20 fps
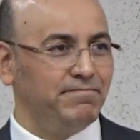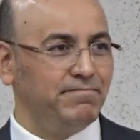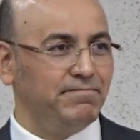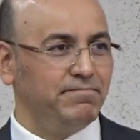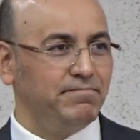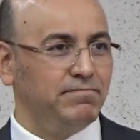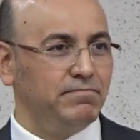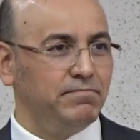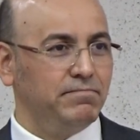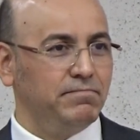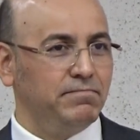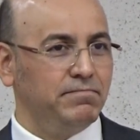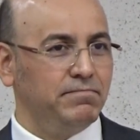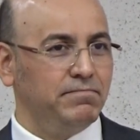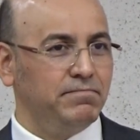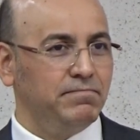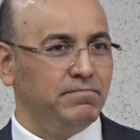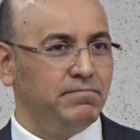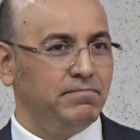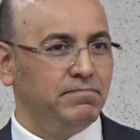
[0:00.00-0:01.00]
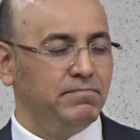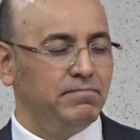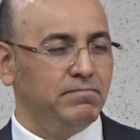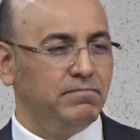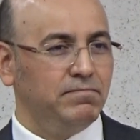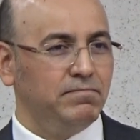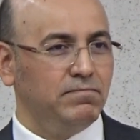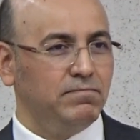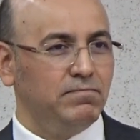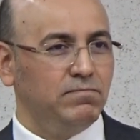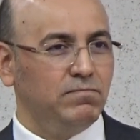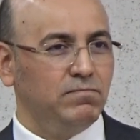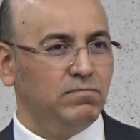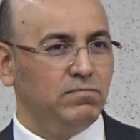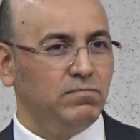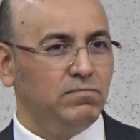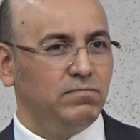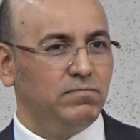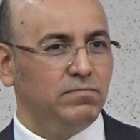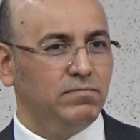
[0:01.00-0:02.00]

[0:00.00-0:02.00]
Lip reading: [no speech]